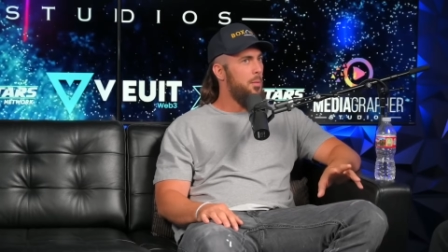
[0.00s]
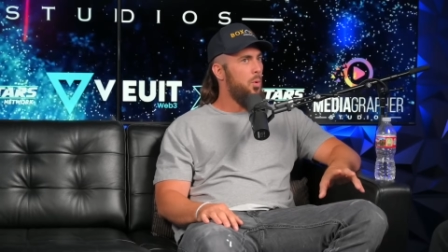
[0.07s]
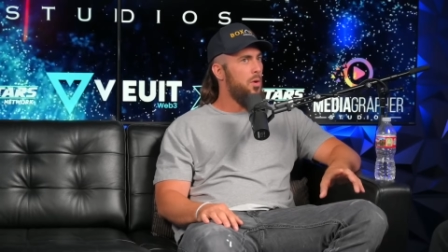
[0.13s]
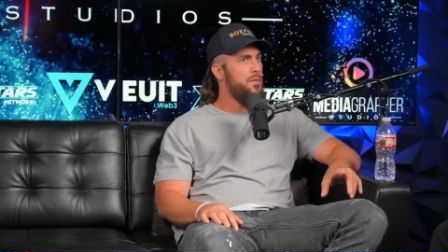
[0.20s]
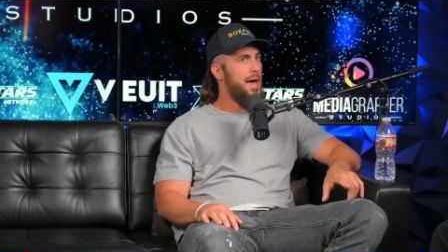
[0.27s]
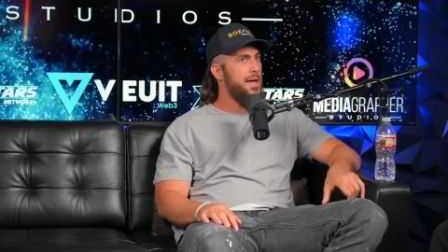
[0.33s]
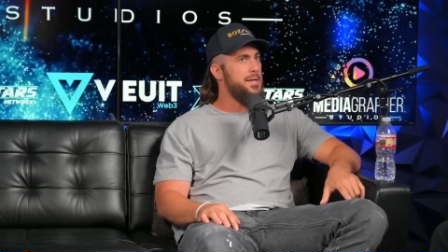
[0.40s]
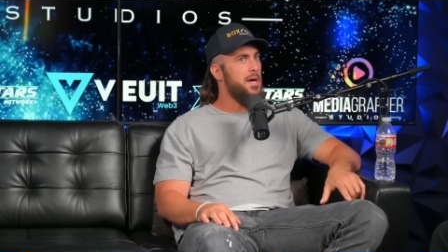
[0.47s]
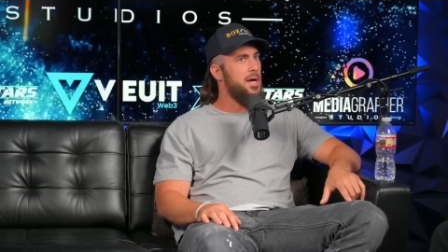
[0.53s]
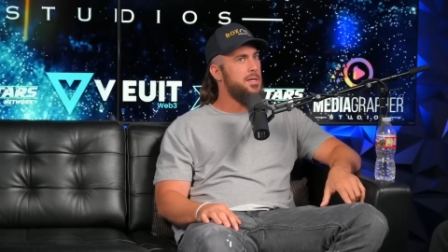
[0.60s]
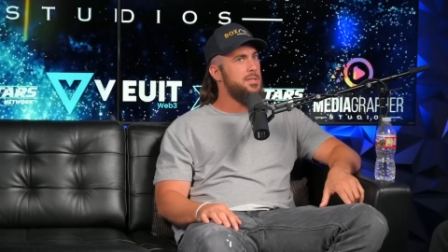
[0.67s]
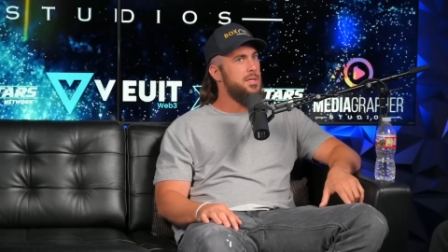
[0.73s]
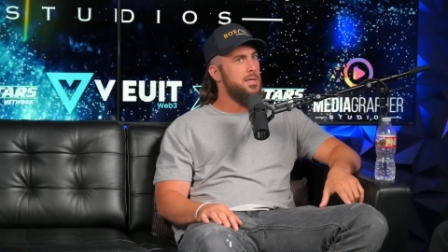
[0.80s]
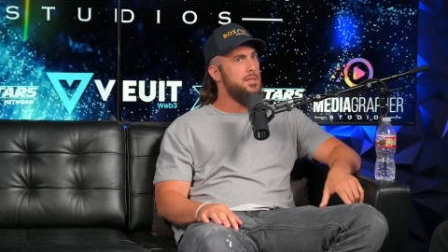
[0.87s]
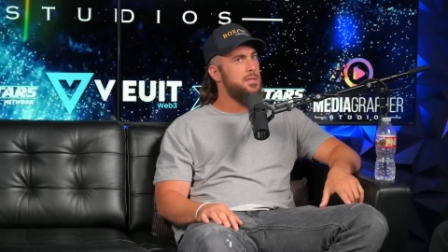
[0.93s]
And what that
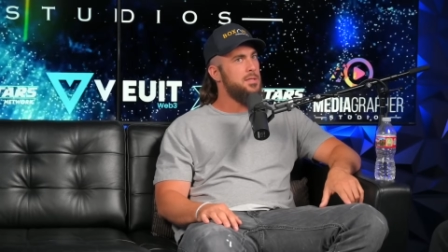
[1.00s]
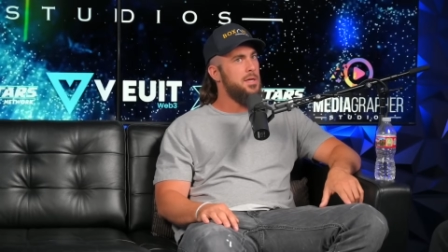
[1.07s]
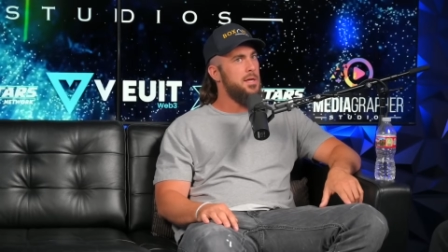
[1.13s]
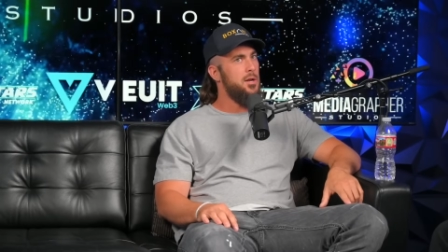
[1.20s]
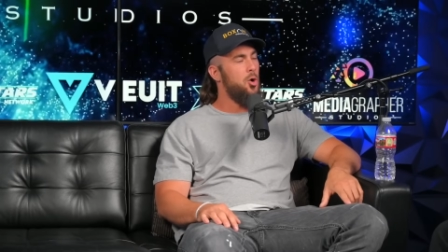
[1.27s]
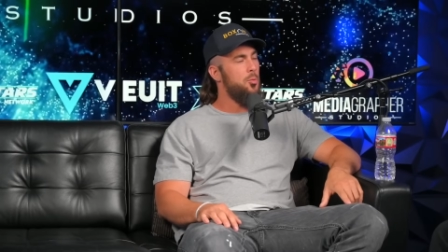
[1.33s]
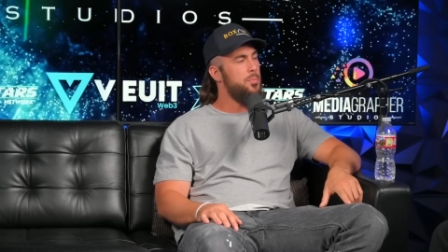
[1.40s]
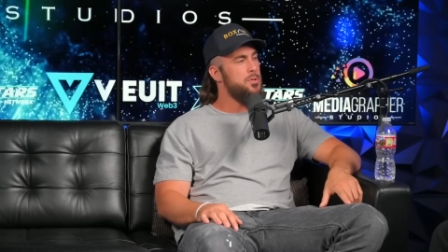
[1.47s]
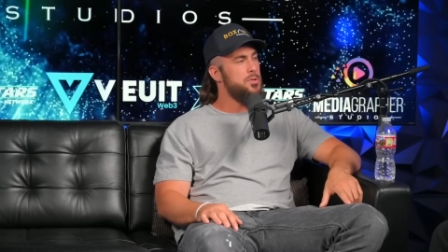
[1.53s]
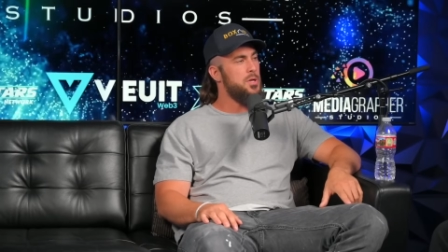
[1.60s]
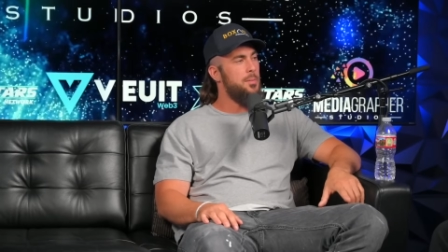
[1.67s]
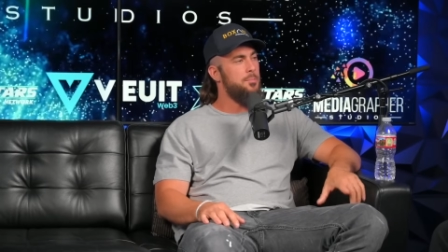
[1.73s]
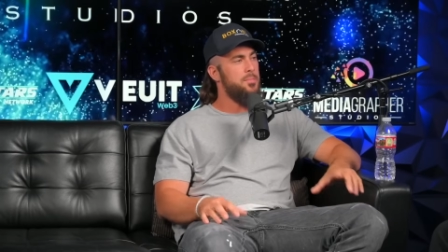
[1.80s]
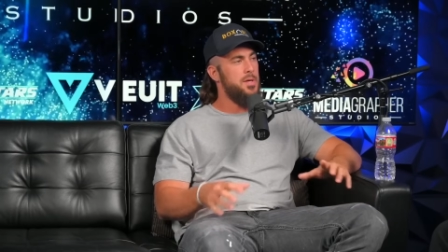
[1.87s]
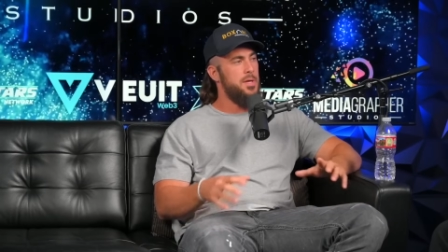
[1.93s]
does is it opens
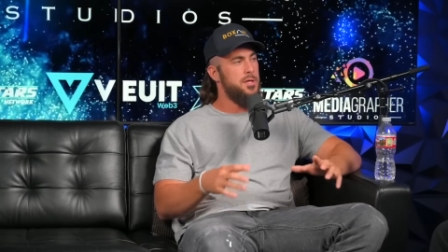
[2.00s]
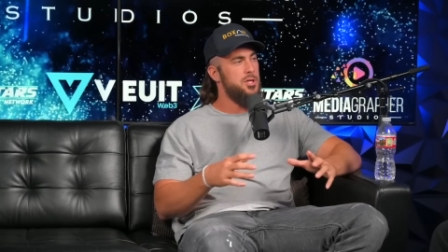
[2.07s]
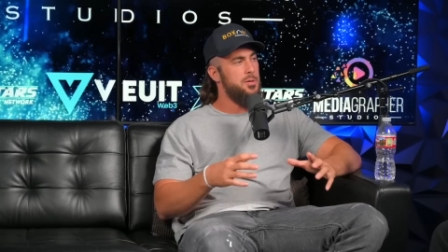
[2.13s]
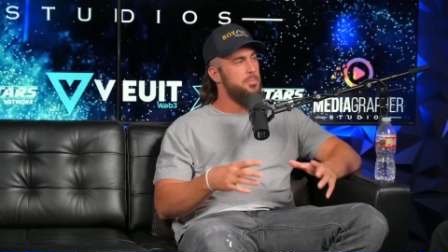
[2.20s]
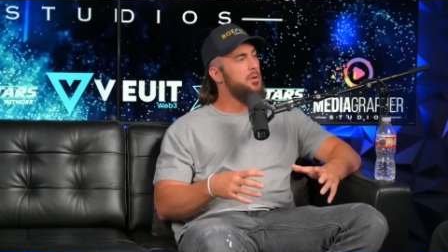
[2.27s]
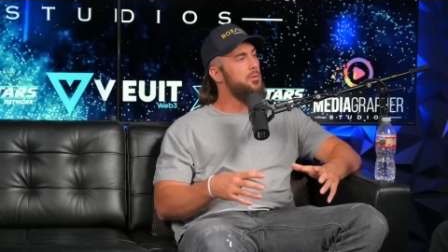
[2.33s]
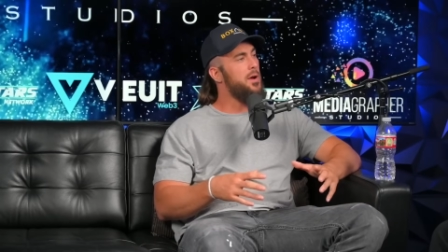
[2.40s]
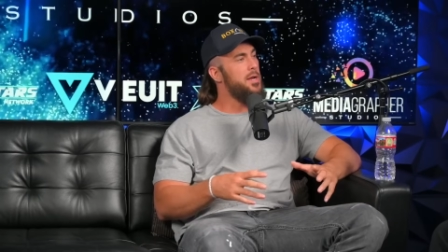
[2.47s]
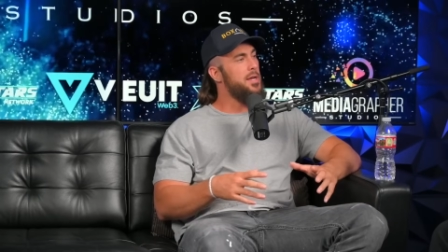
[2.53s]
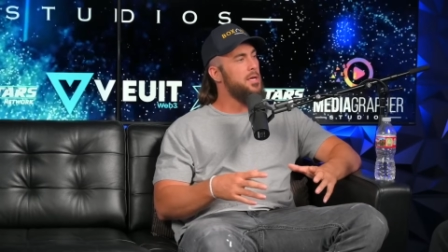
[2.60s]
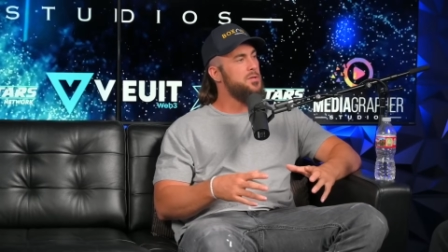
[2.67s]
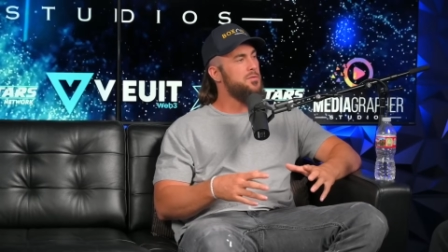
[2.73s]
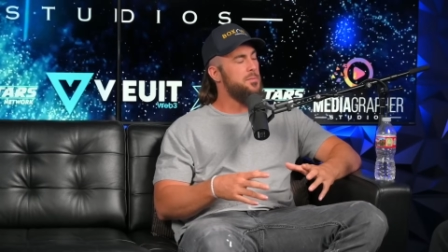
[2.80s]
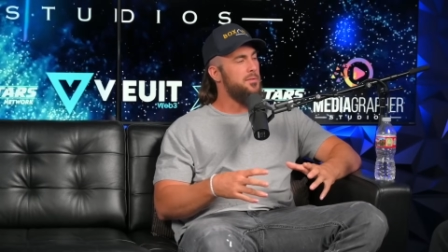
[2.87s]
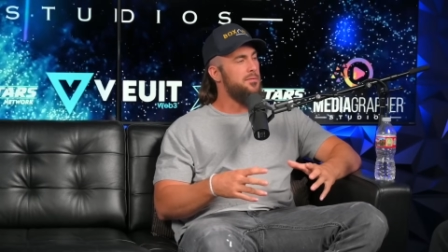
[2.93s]
up the shipping
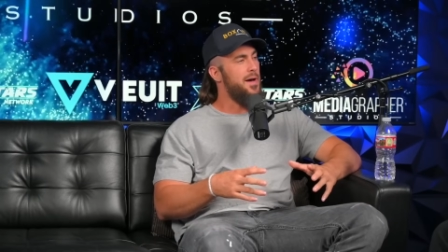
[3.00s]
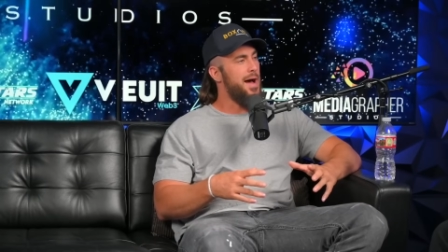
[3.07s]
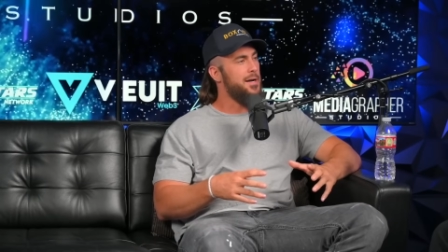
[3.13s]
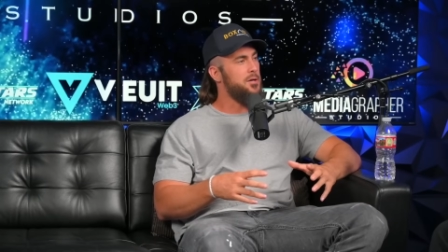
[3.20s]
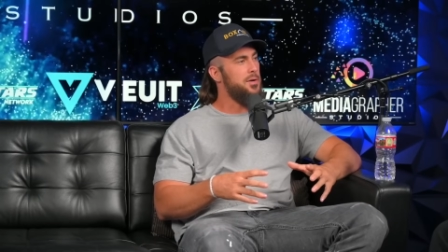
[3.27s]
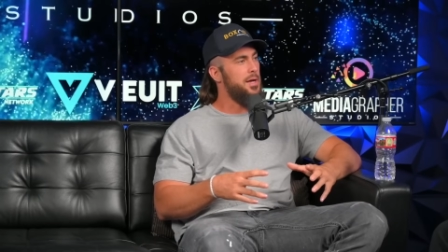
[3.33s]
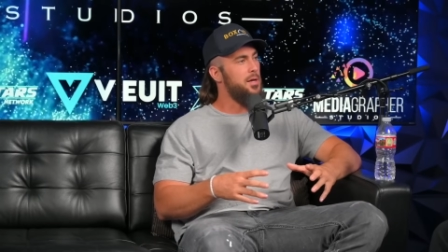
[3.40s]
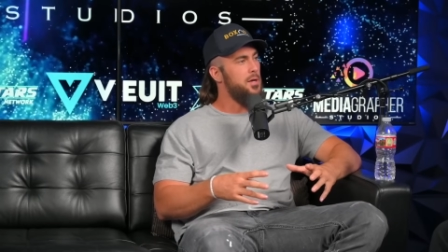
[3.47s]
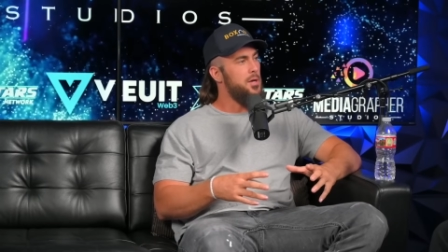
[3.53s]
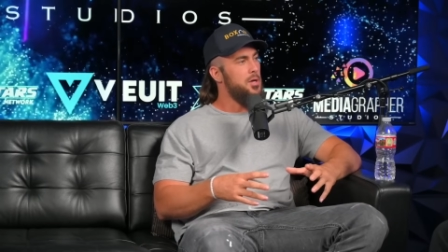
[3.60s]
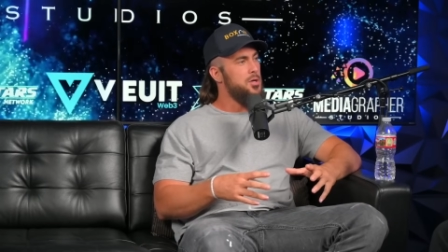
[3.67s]
radius from the factory.